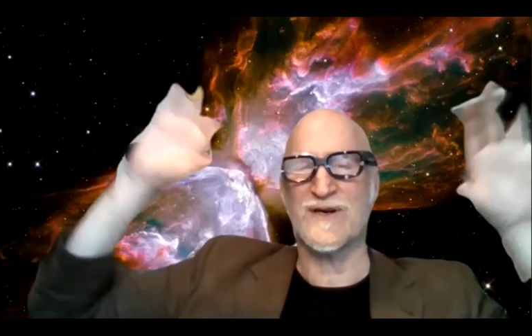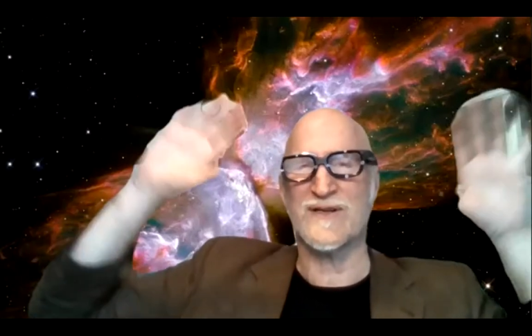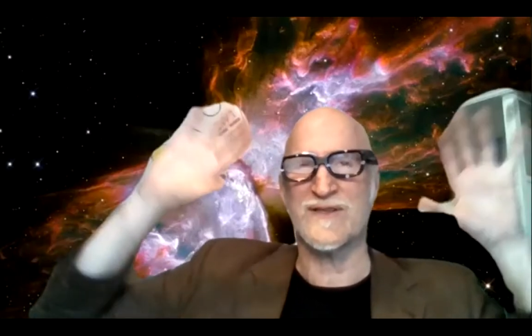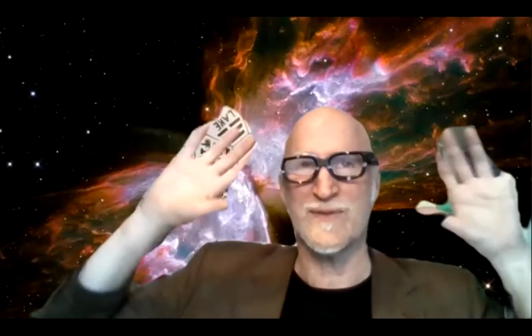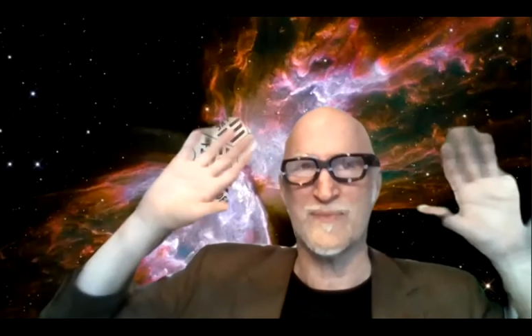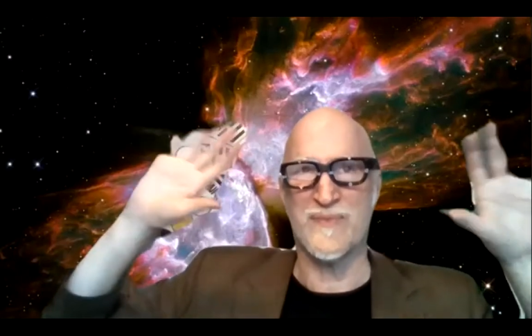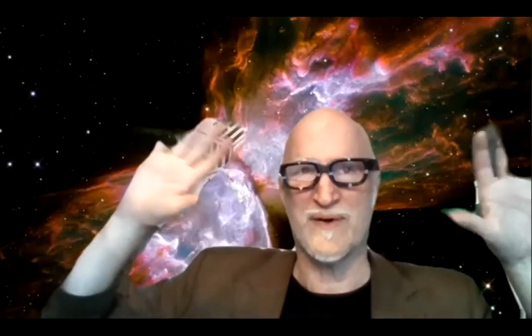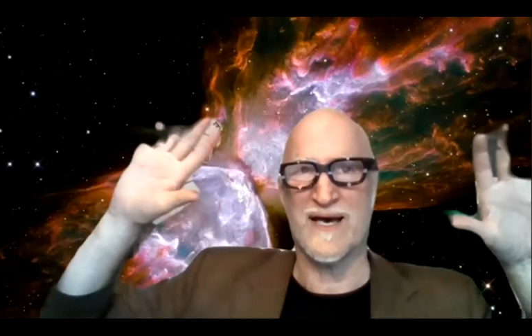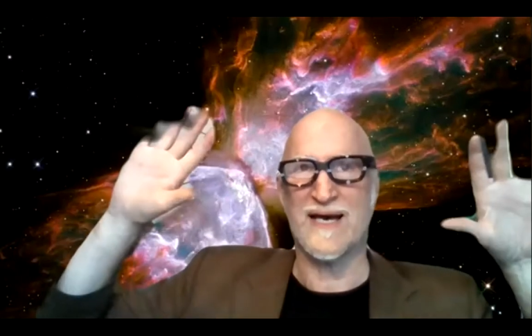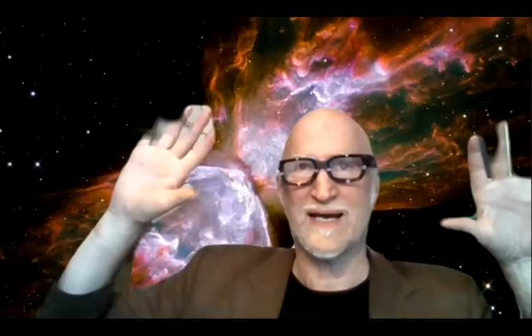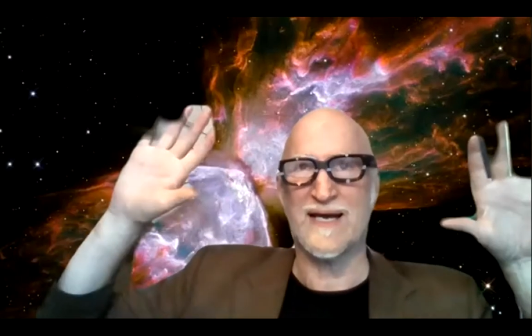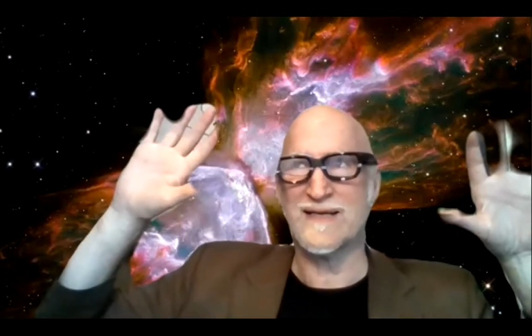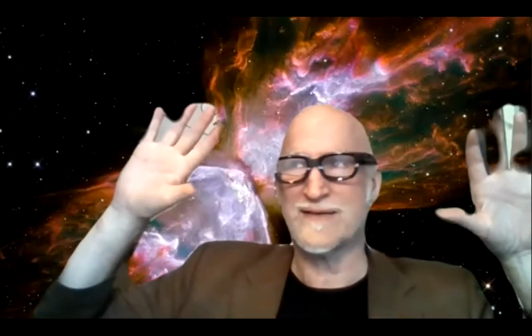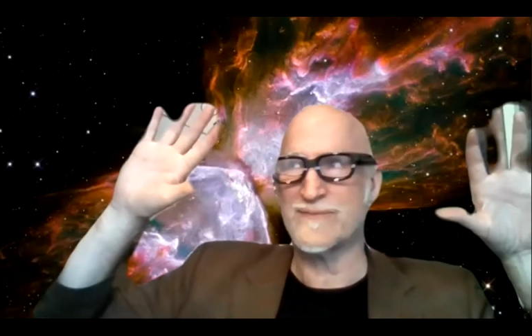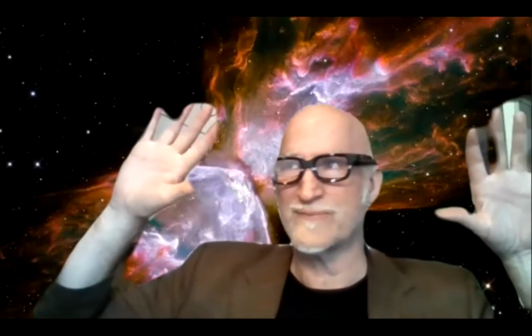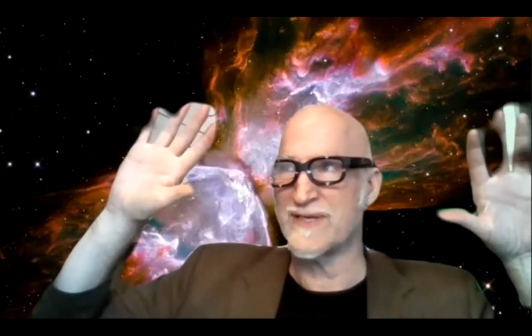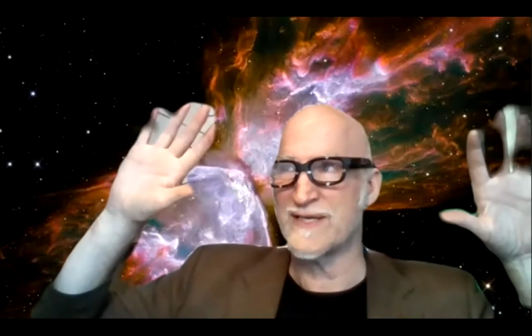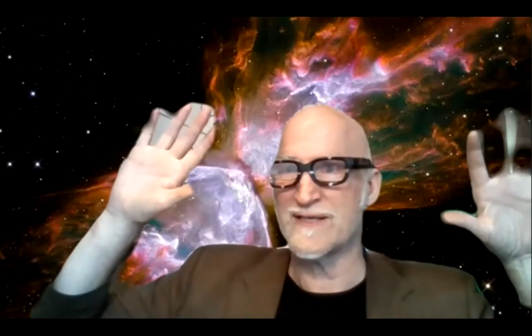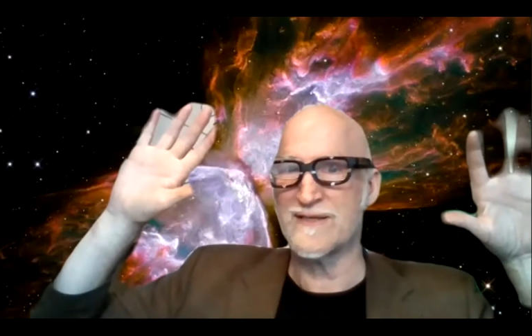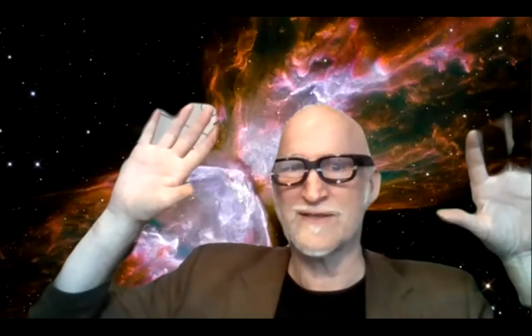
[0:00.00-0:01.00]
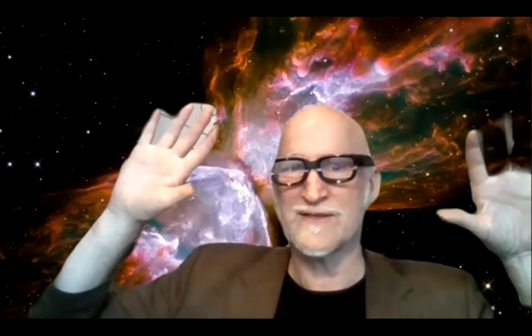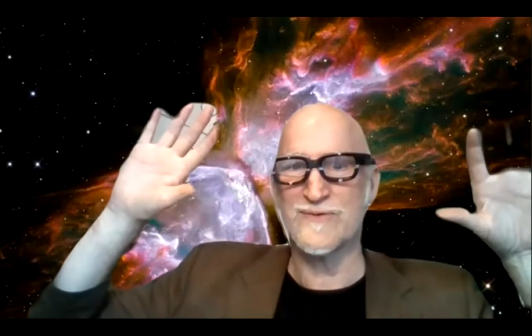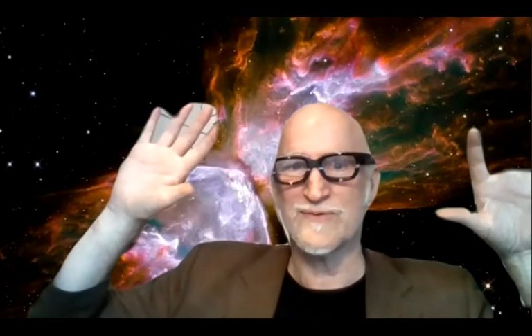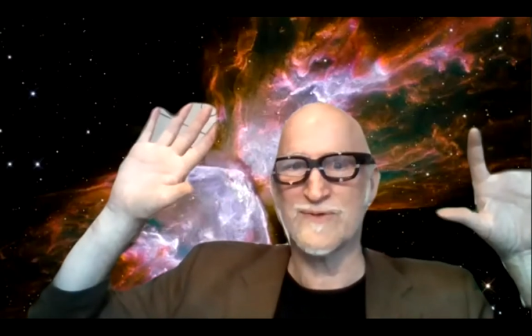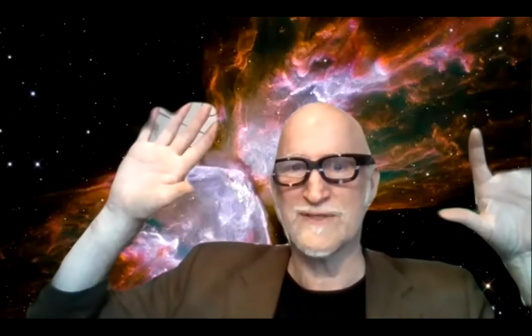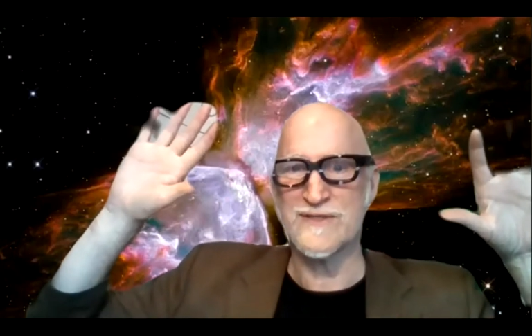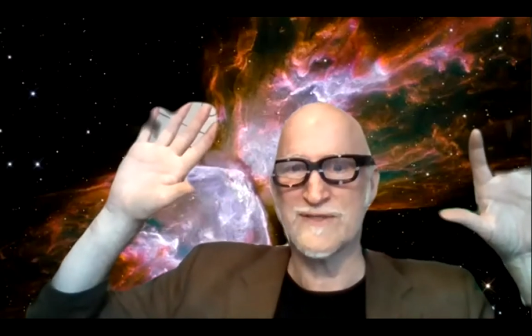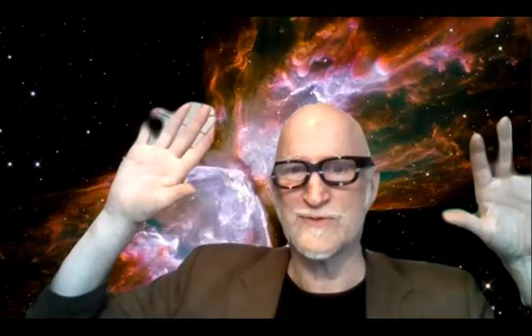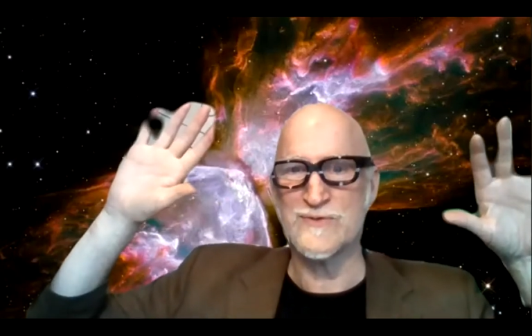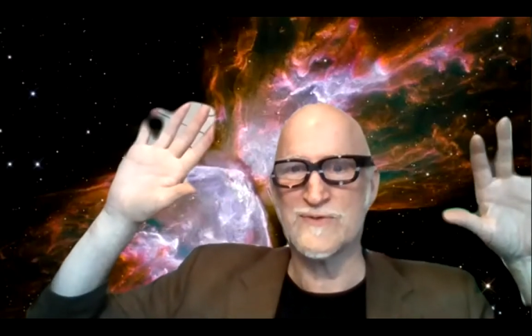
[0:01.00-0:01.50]
on the back, make it look
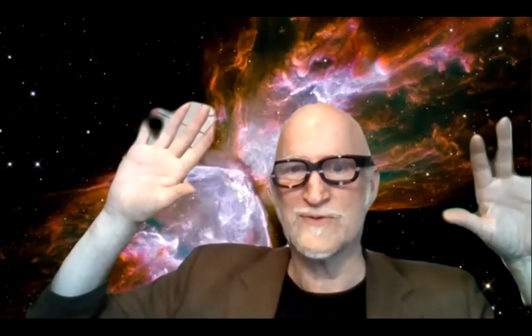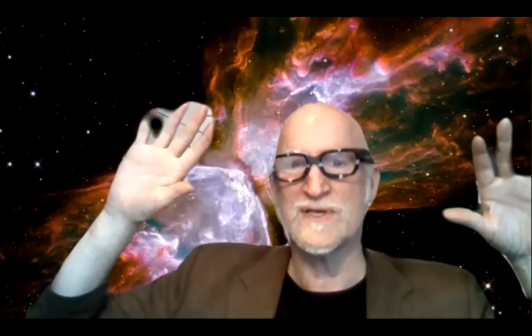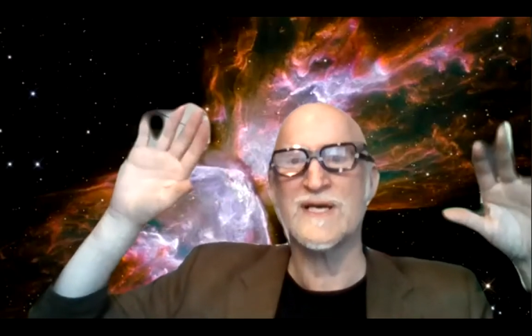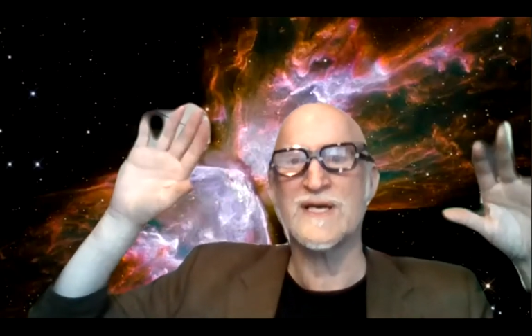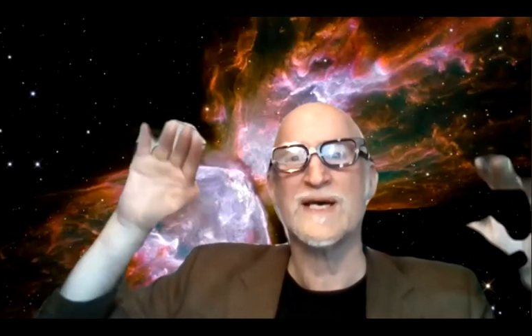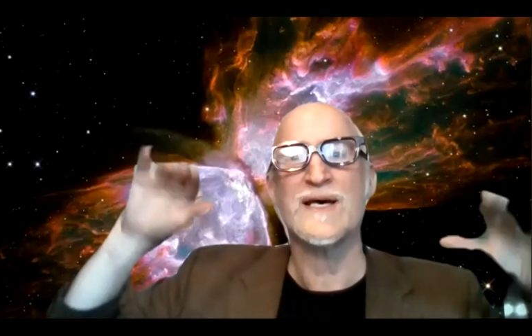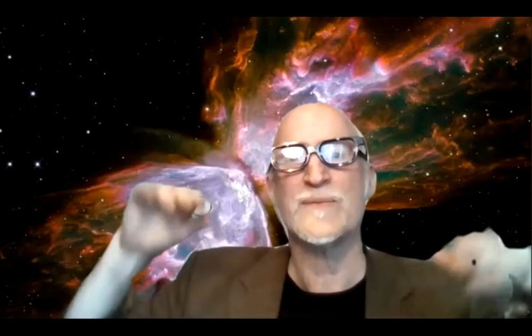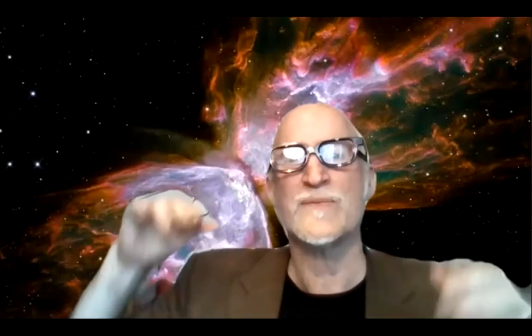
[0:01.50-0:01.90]
really cool.